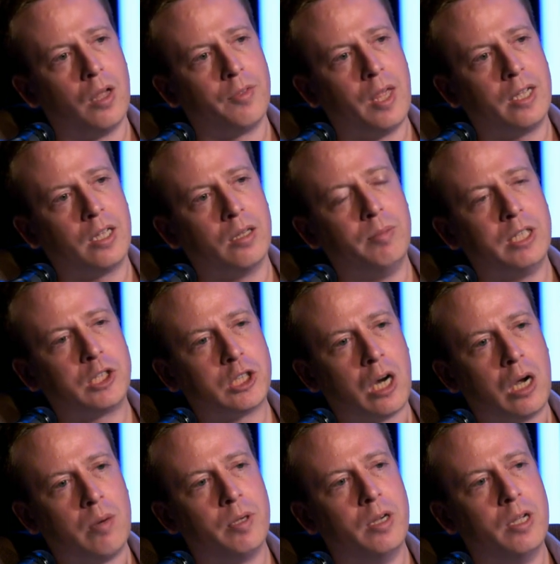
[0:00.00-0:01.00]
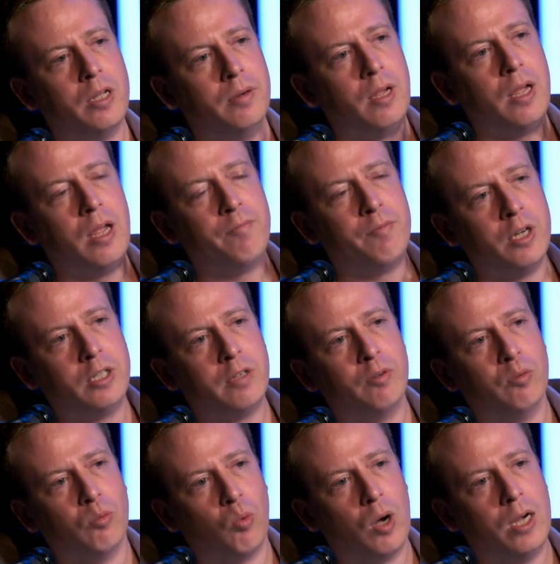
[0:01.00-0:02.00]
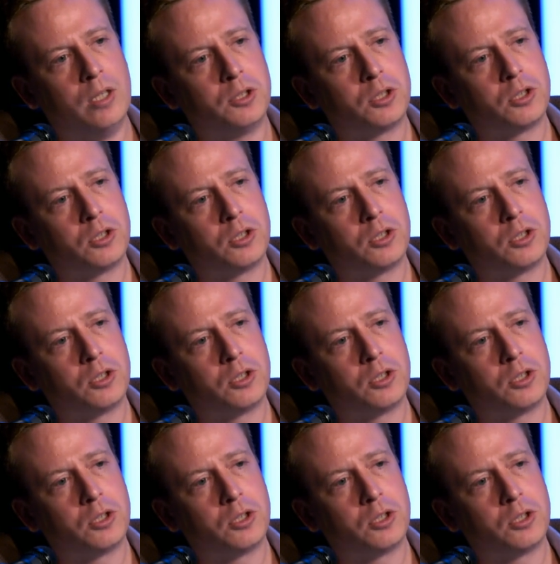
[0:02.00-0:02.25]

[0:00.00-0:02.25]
They can be set up in infinite different ways.